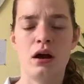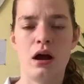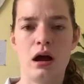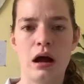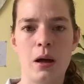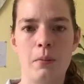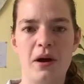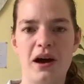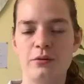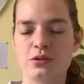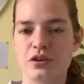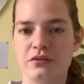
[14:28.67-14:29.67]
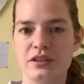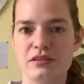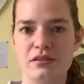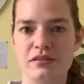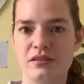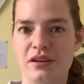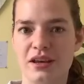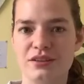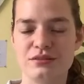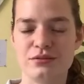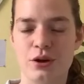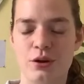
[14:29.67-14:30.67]
I was obviously
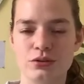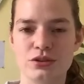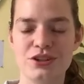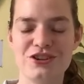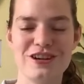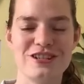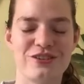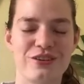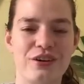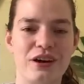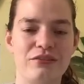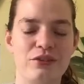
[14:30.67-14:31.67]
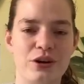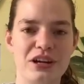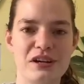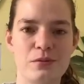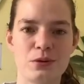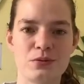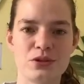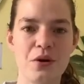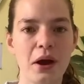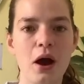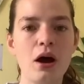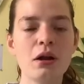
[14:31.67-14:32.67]
sedated for the whole surgery, so I have no idea what was
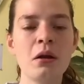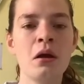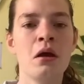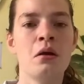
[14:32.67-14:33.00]
going on,